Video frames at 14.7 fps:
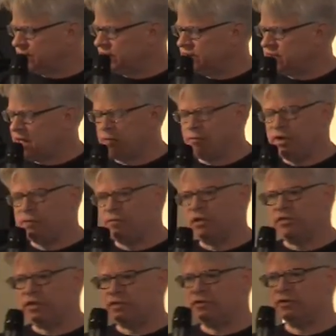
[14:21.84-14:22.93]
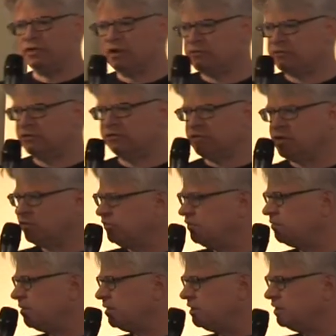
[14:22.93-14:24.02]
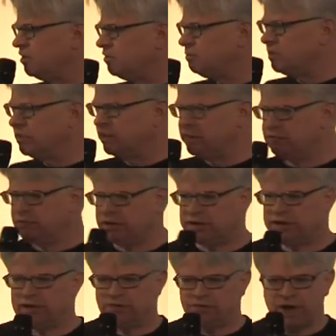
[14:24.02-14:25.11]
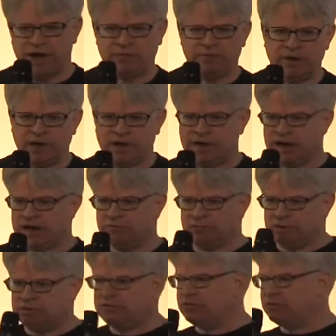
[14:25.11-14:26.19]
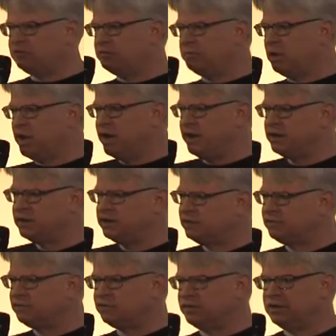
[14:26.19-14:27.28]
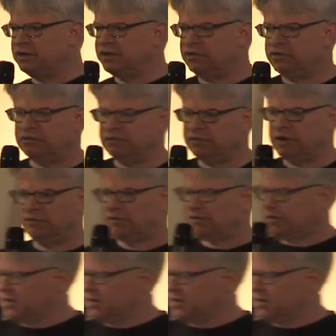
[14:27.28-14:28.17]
we tell people that there are no restrictions, but they don't believe it, and they write me and ask me to explain. And it's, it takes